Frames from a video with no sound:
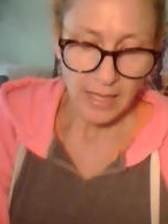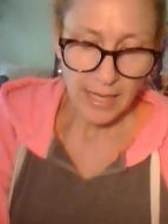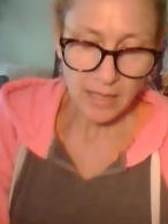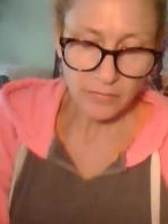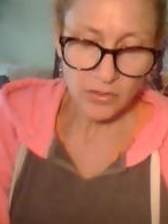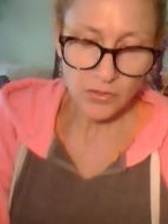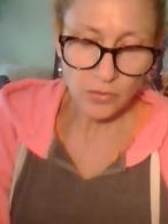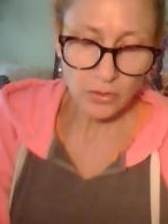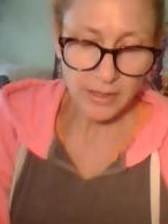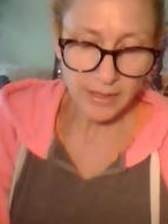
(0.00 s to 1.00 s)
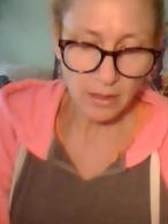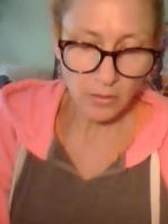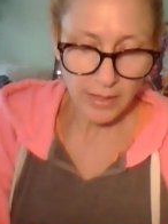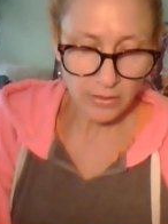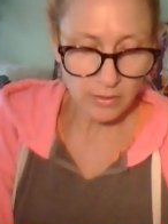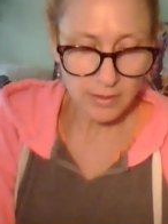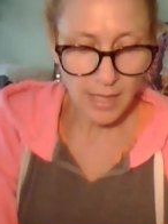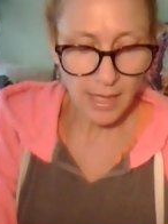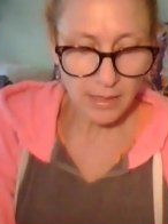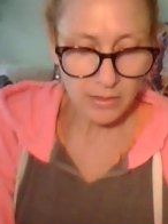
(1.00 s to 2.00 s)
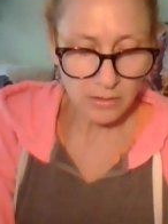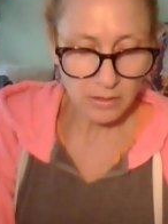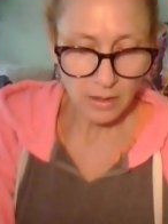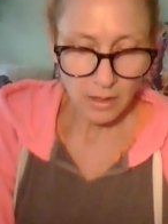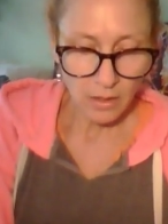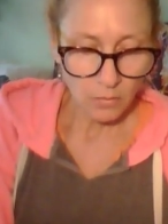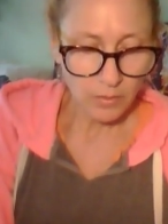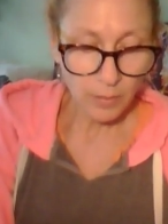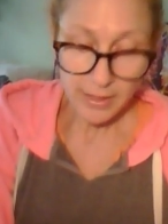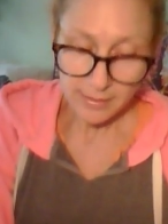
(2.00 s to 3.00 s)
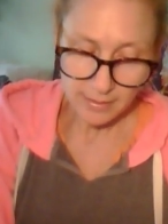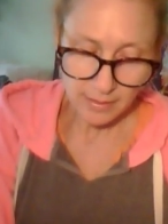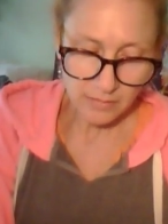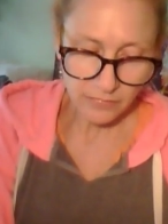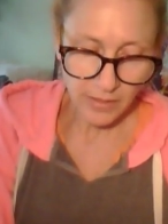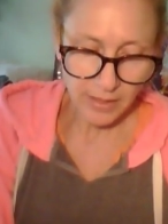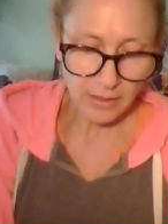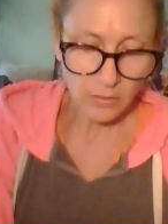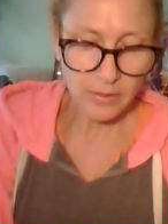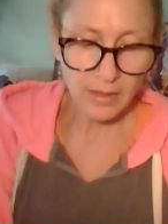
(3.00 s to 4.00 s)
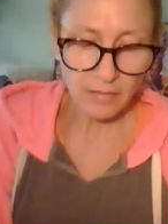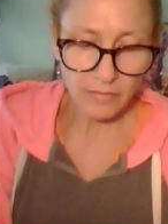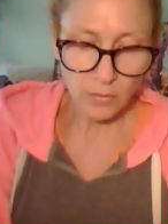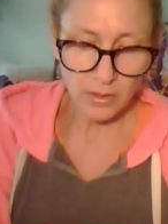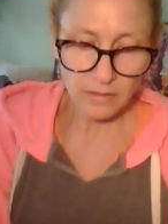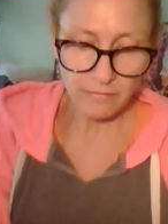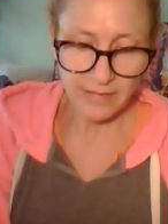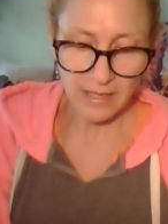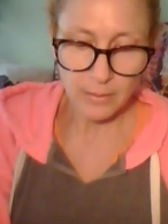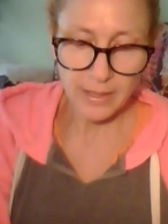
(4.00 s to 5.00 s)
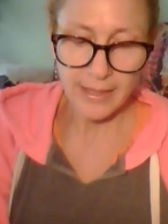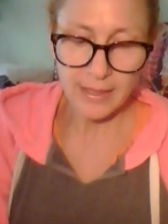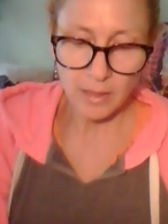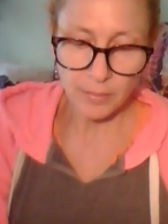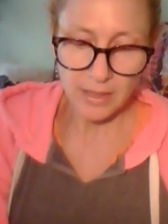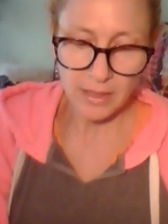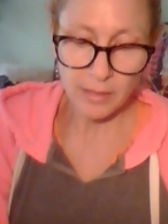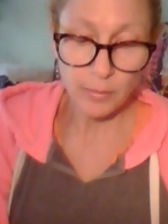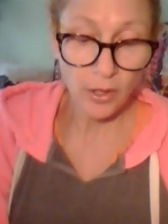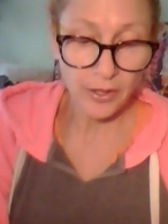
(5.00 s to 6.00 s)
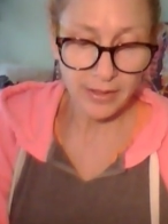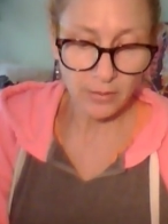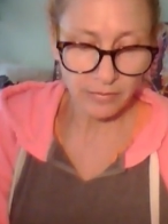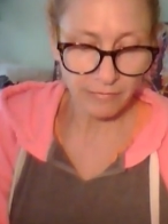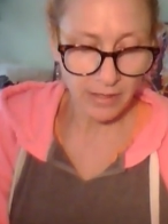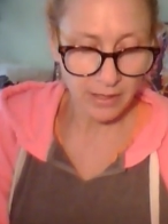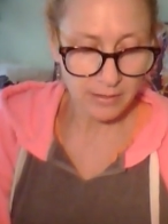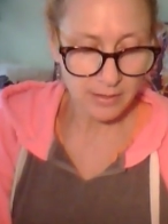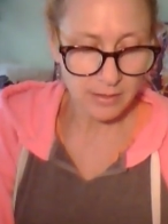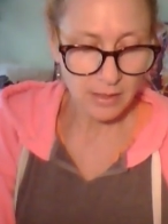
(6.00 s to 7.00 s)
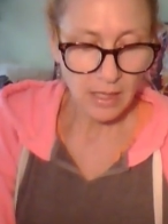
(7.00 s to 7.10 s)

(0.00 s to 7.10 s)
Out of control Leo and or Sag, with Pisces fighting with everyone in the family and up at night partying with friends.